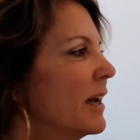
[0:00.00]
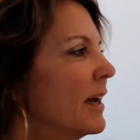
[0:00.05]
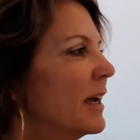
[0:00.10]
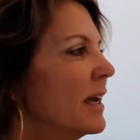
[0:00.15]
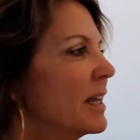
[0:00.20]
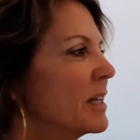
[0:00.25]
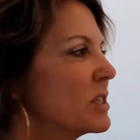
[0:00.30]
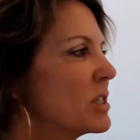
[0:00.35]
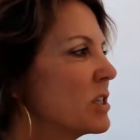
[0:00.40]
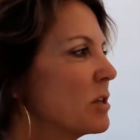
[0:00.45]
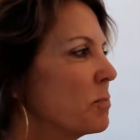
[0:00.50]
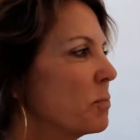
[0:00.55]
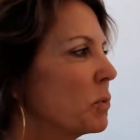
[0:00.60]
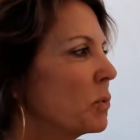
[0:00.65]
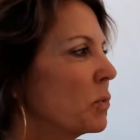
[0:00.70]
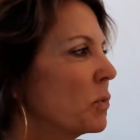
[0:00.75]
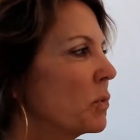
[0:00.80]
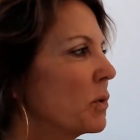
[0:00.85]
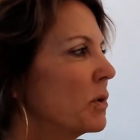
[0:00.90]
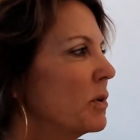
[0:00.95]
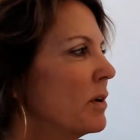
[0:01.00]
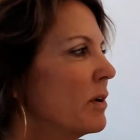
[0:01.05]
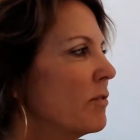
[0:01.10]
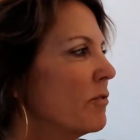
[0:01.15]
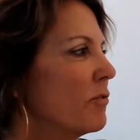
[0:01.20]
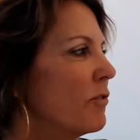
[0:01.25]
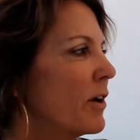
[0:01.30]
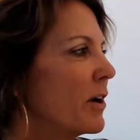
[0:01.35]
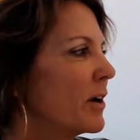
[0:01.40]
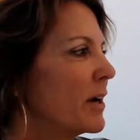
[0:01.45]
It's the pooled
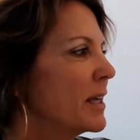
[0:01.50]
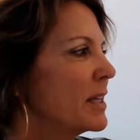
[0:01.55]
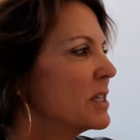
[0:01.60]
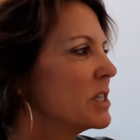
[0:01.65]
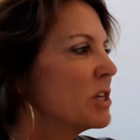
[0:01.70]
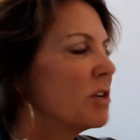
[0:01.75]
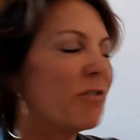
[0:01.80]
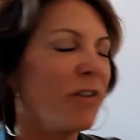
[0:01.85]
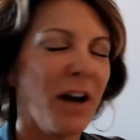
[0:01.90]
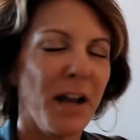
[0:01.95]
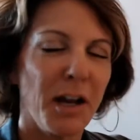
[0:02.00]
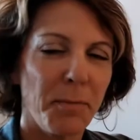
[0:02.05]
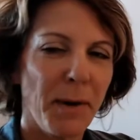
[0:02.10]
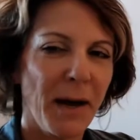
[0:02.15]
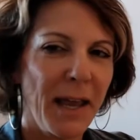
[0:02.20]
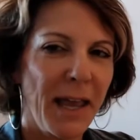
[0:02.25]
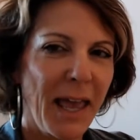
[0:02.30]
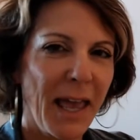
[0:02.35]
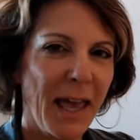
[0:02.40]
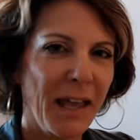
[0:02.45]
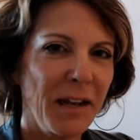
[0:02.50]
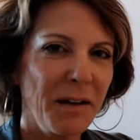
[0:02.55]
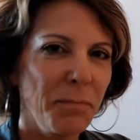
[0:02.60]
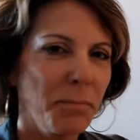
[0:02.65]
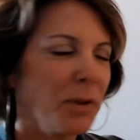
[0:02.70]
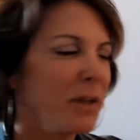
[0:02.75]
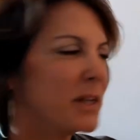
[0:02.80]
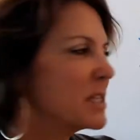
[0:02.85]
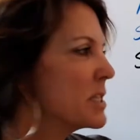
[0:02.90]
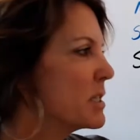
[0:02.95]
variance divided by n
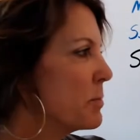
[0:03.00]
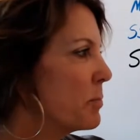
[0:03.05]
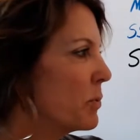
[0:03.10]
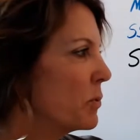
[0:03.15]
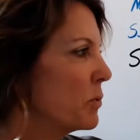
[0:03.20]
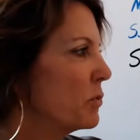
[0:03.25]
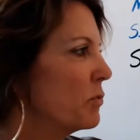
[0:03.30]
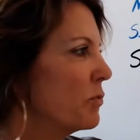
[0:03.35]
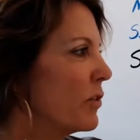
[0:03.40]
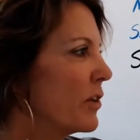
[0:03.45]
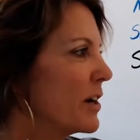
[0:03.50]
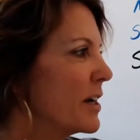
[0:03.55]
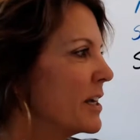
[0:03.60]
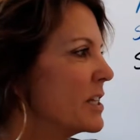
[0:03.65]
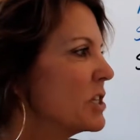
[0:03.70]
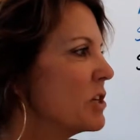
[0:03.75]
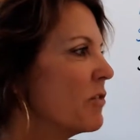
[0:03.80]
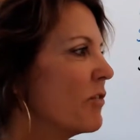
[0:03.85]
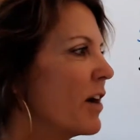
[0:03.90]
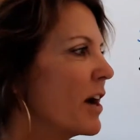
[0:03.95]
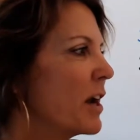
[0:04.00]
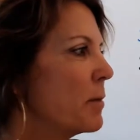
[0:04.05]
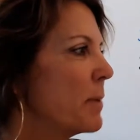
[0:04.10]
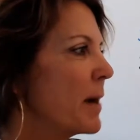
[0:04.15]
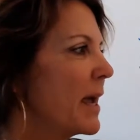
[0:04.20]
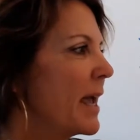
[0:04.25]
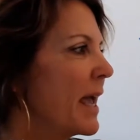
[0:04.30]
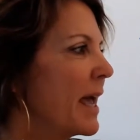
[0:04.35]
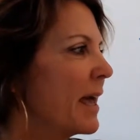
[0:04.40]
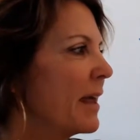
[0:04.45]
plus the pooled variance divided
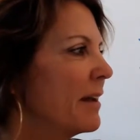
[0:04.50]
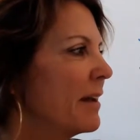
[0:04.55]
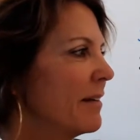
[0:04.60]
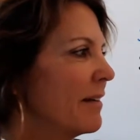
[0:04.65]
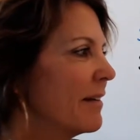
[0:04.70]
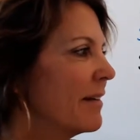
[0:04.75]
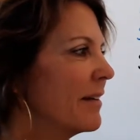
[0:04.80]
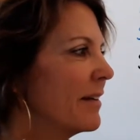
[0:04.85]
by n.